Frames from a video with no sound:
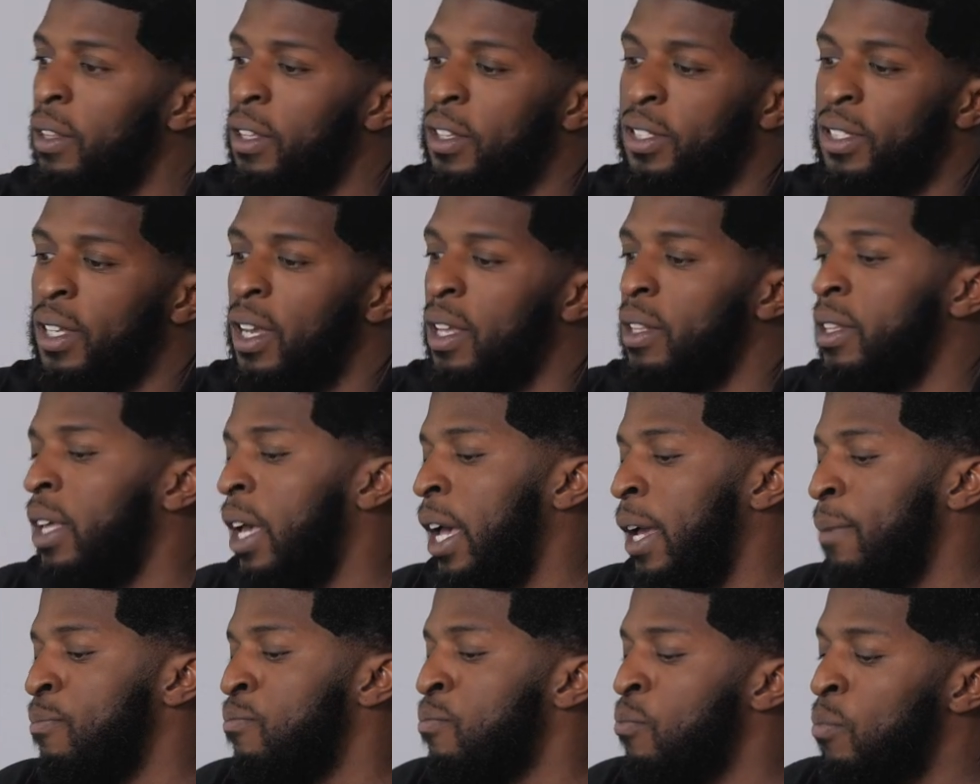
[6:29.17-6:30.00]
Let's say
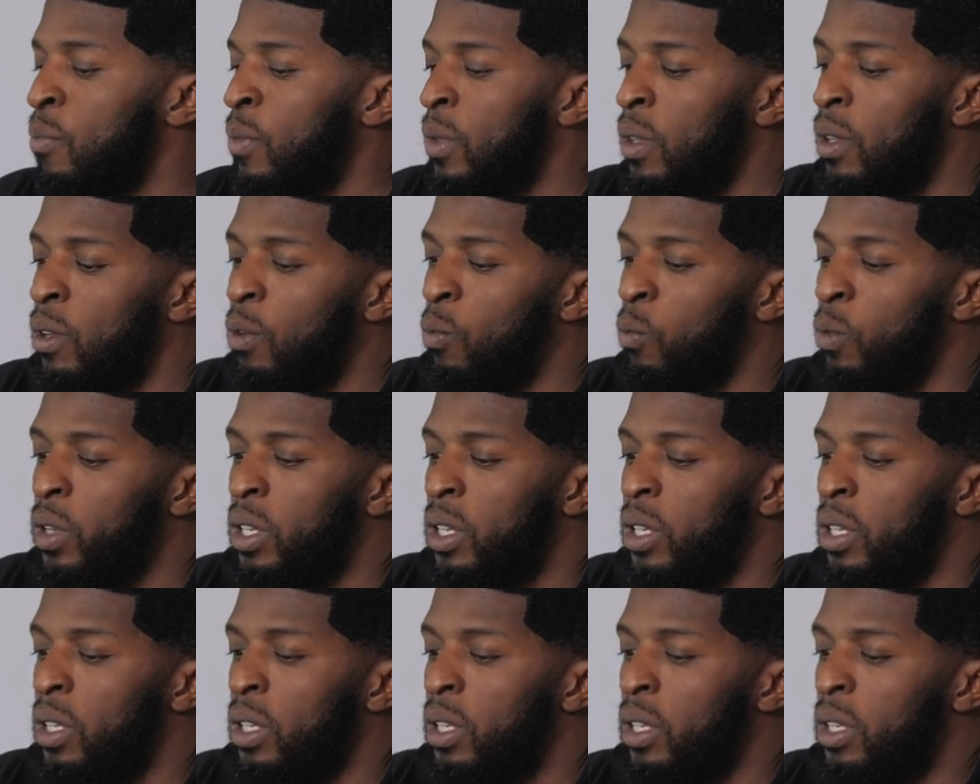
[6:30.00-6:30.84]
that
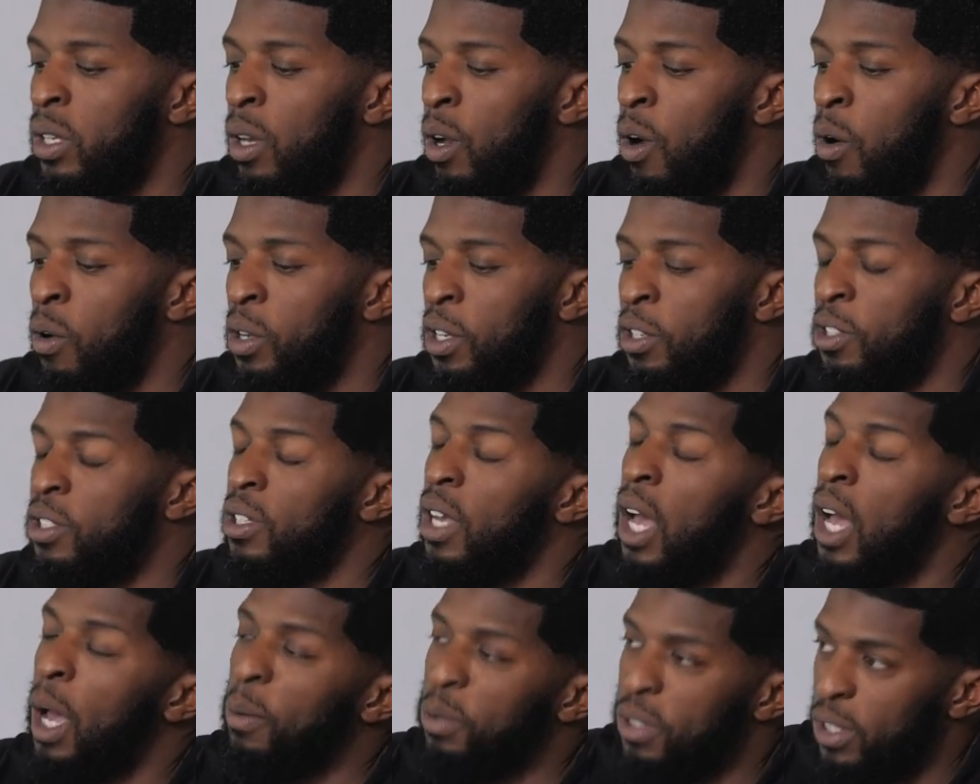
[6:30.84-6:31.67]
we, on a
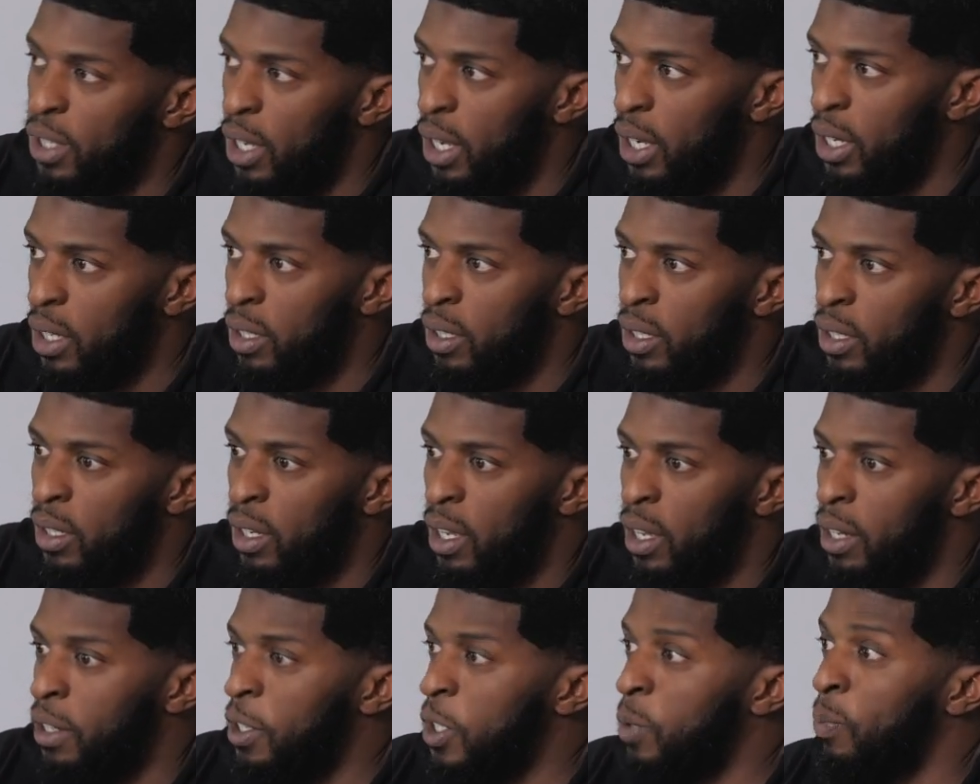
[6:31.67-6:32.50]
job site,
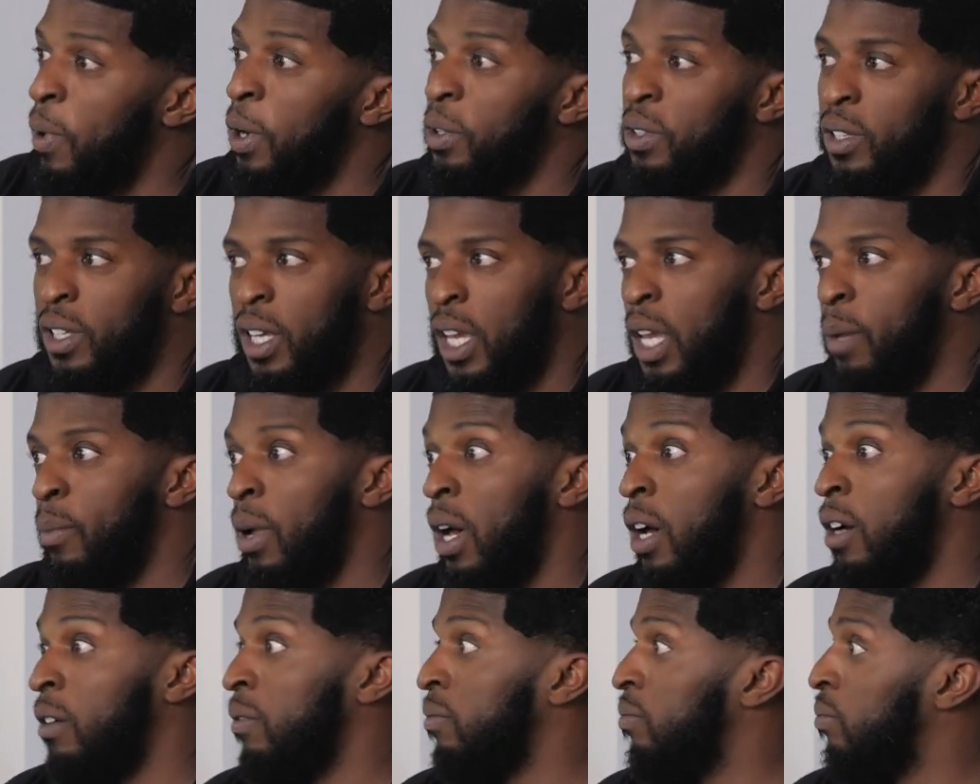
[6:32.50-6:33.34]
an inspector came
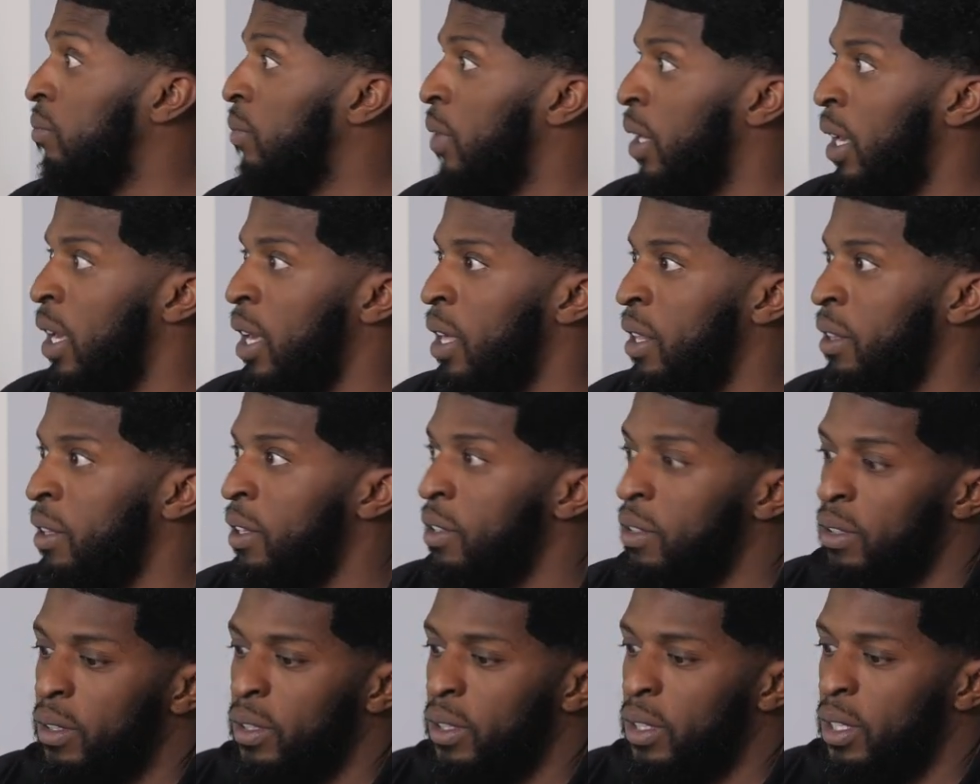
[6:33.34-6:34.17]
out
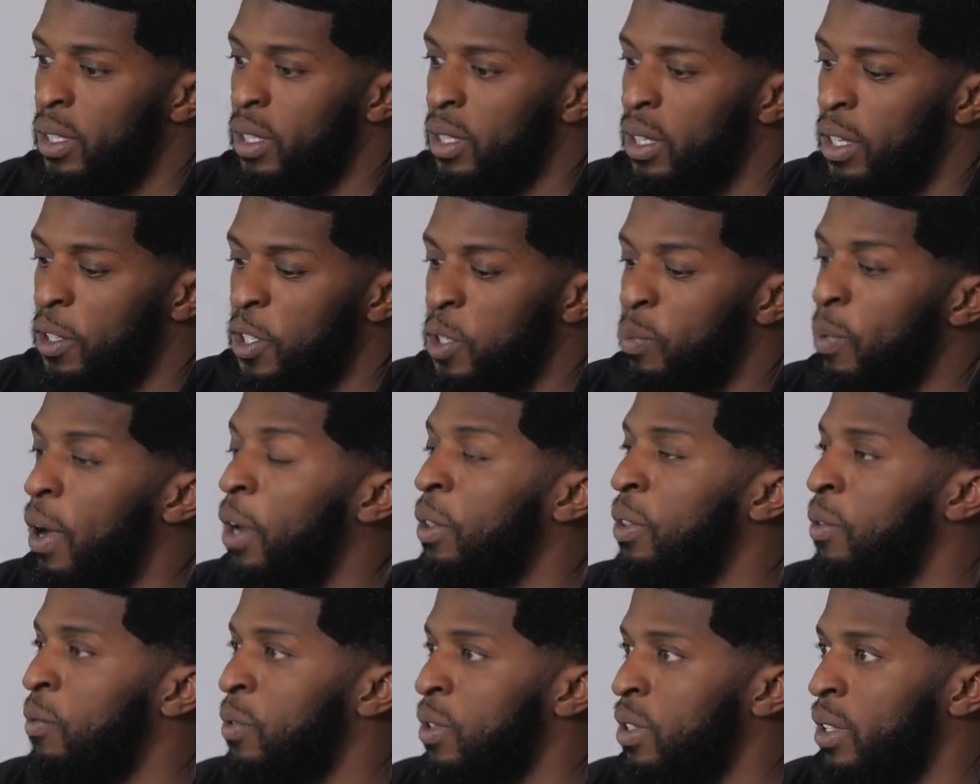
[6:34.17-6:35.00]
and the
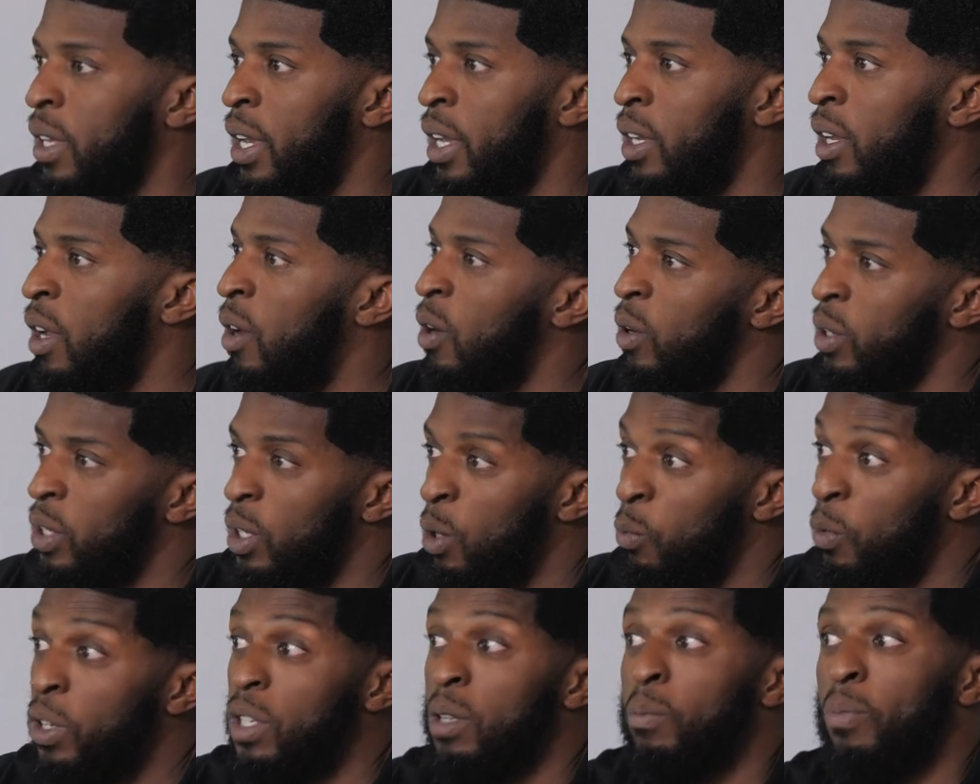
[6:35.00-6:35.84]
inspector was like, oh,
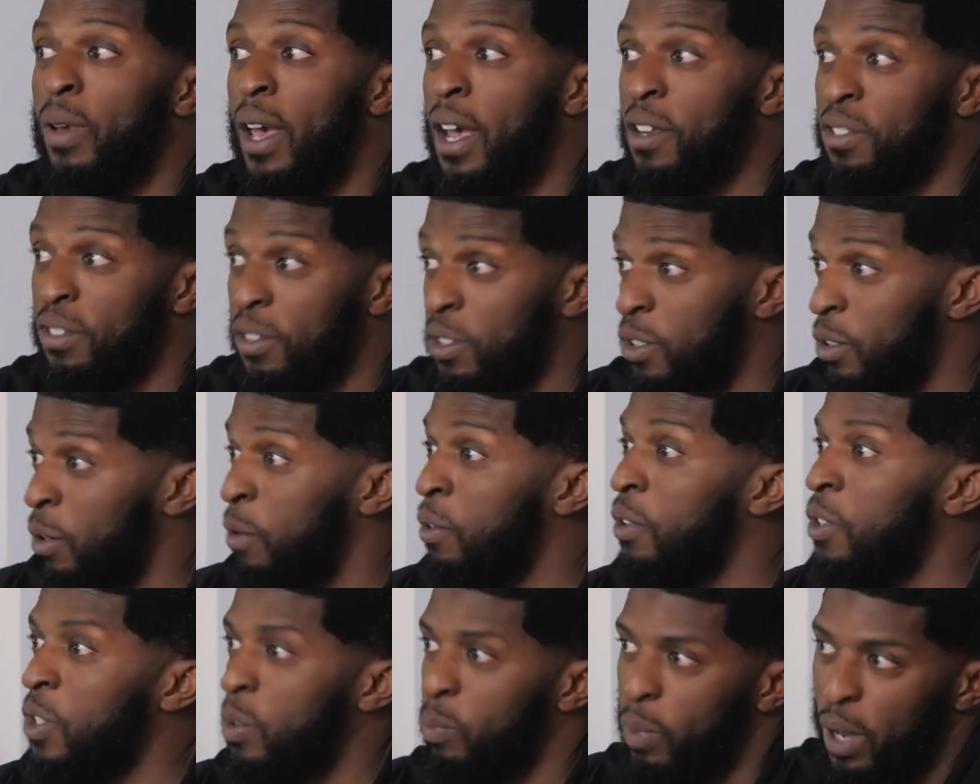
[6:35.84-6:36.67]
we didn't pass this
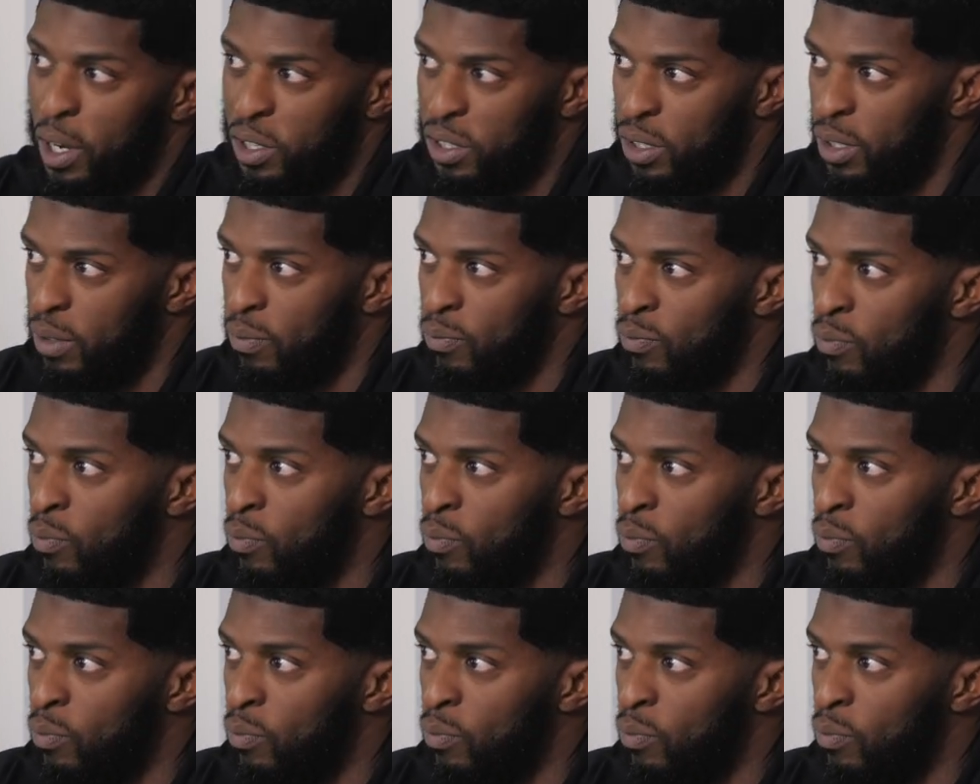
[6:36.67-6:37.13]
certain inspection.